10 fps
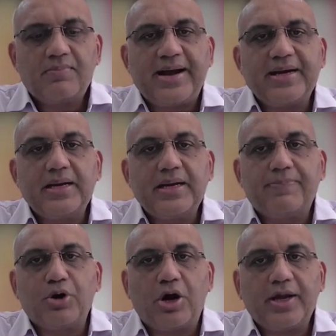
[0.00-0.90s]
by
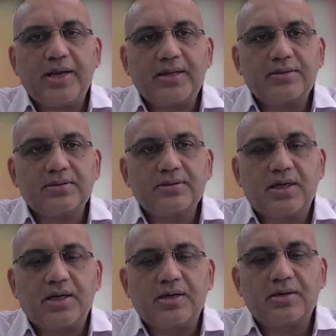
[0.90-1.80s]
deploying
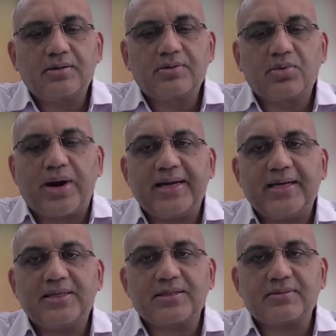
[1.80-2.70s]

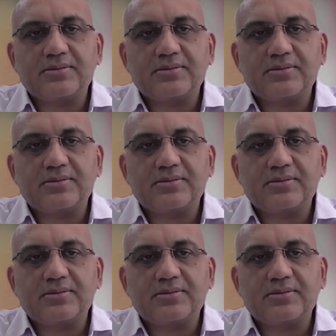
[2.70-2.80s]
right